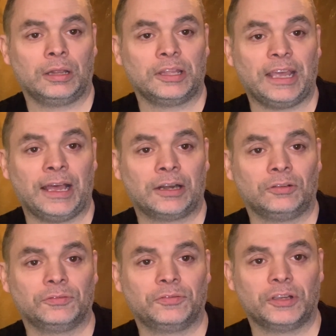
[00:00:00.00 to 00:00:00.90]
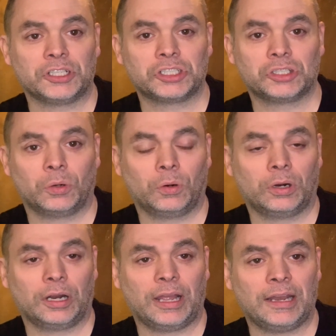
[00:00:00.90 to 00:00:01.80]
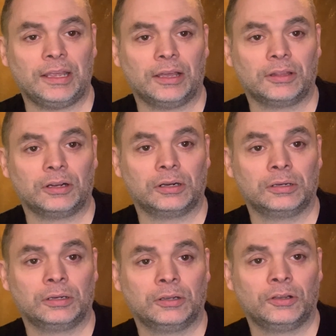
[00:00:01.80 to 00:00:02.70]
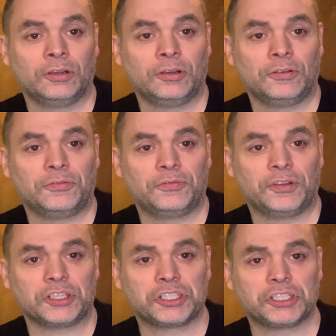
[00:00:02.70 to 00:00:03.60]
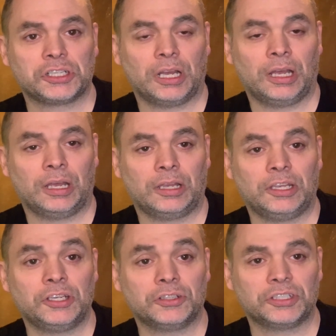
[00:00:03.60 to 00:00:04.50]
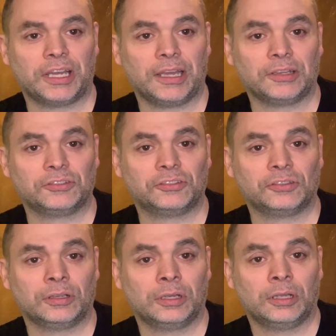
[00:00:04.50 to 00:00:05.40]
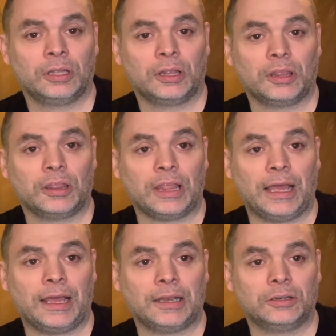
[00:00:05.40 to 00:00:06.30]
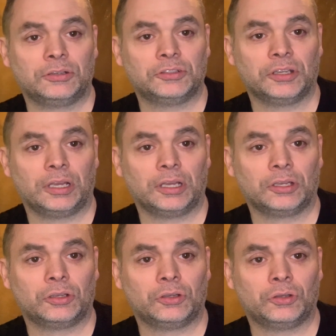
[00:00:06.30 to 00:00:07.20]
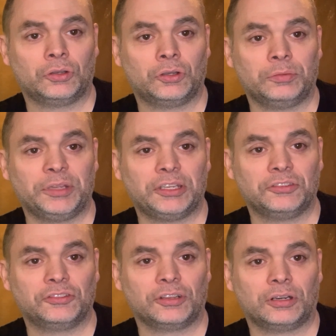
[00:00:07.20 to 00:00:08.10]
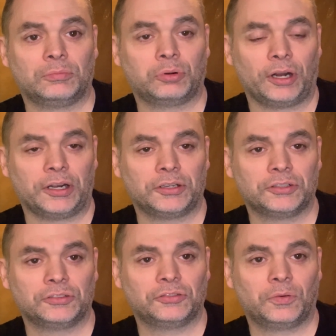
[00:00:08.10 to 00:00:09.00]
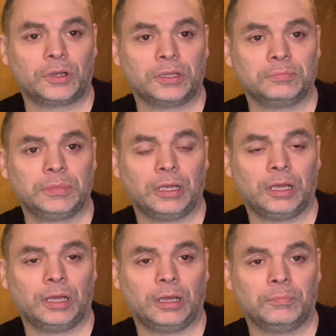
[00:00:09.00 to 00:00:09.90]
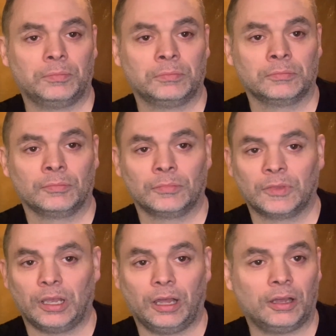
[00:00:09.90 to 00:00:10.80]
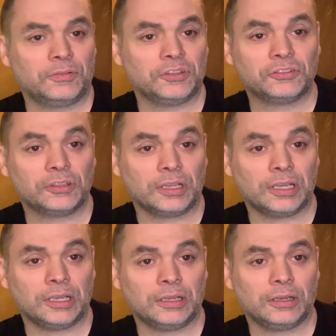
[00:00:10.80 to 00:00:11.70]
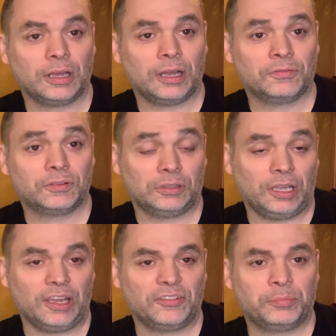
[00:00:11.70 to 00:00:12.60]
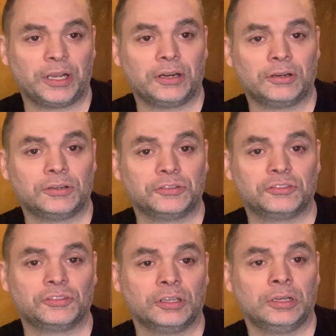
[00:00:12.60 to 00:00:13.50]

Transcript: the adult fish or any other fish in your tanks that could be considered predators for them. Obviously, for live bears,